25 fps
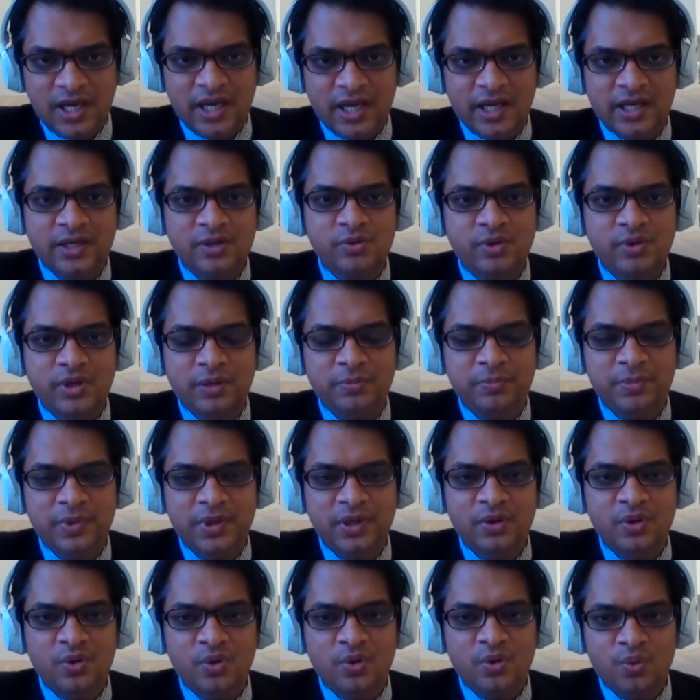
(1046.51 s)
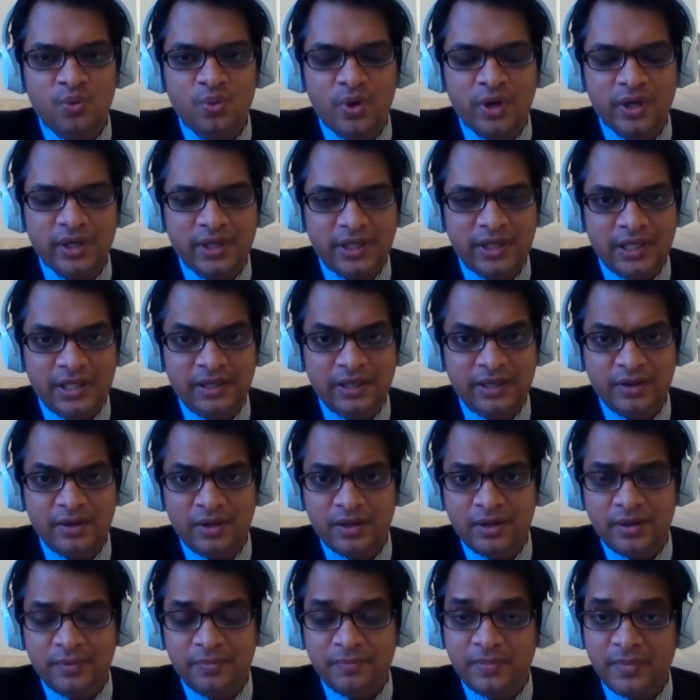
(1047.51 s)
and you can be work in
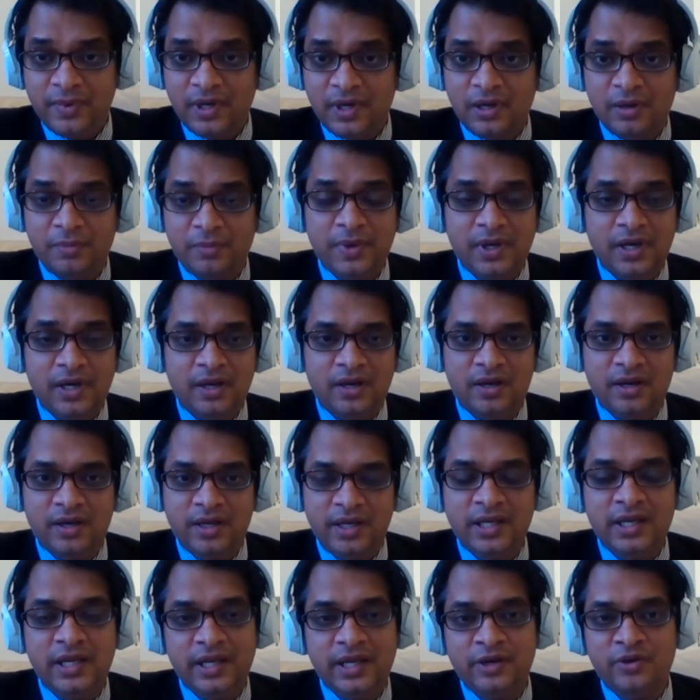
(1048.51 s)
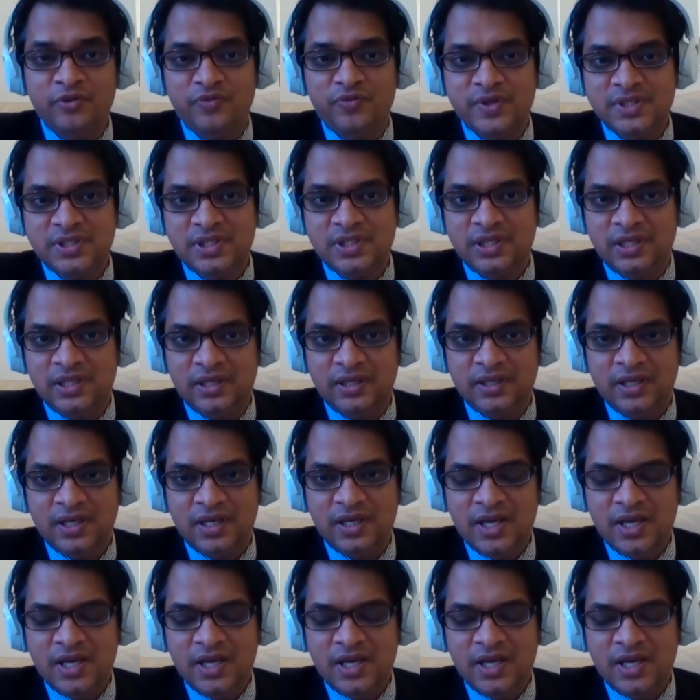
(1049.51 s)
um, uh, in a university.